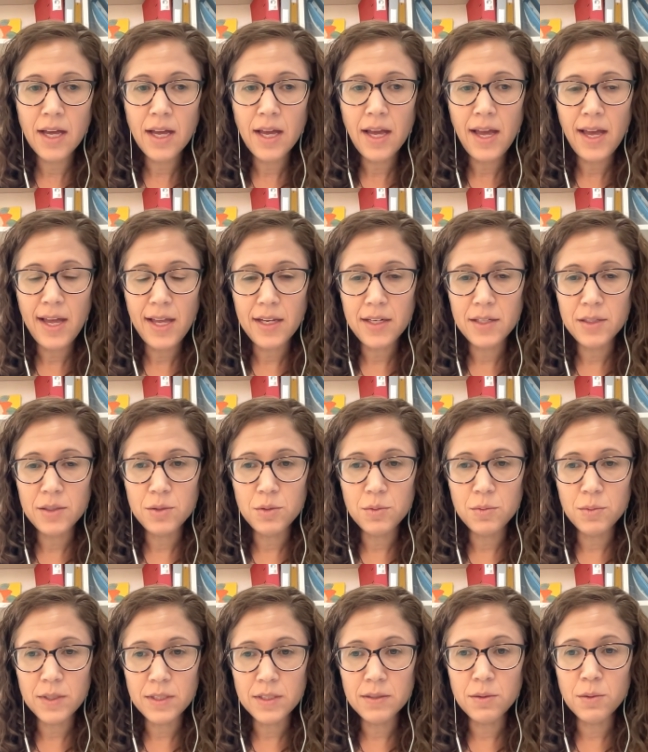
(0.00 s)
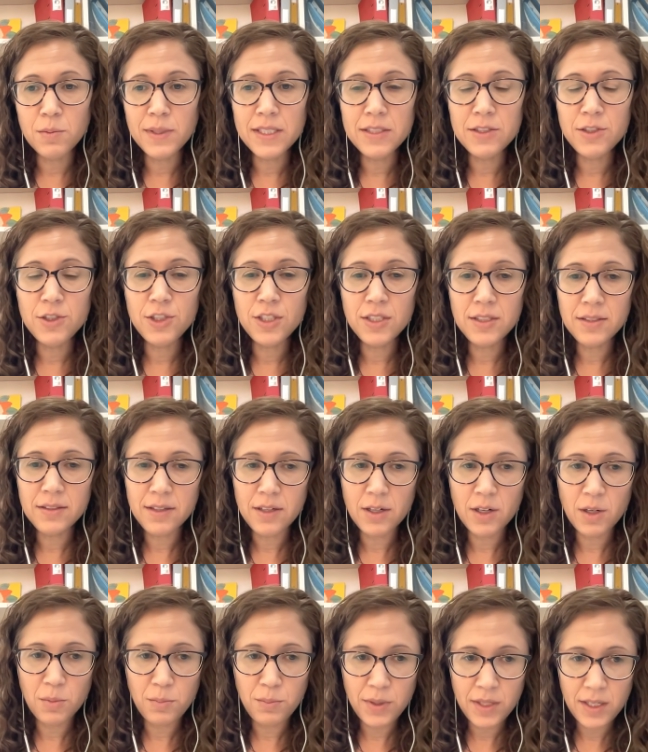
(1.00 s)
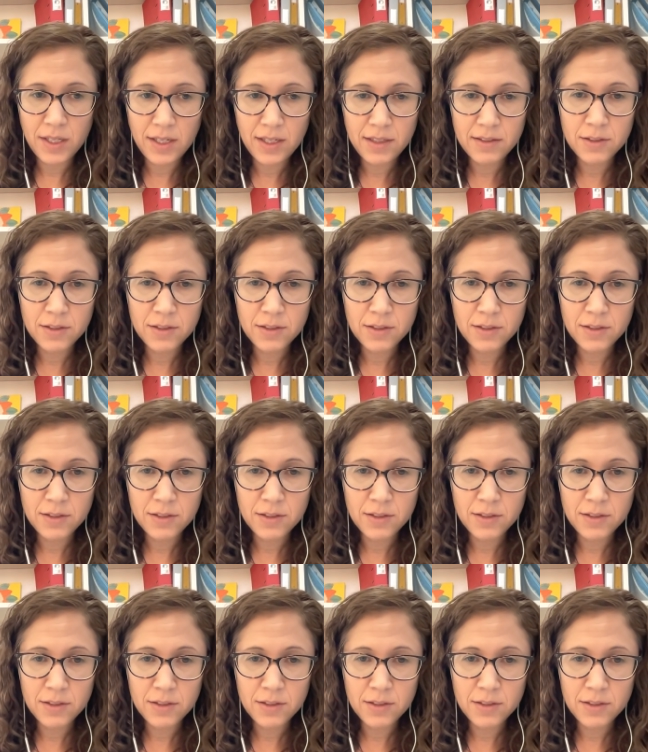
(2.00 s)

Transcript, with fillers: And with gene therapy,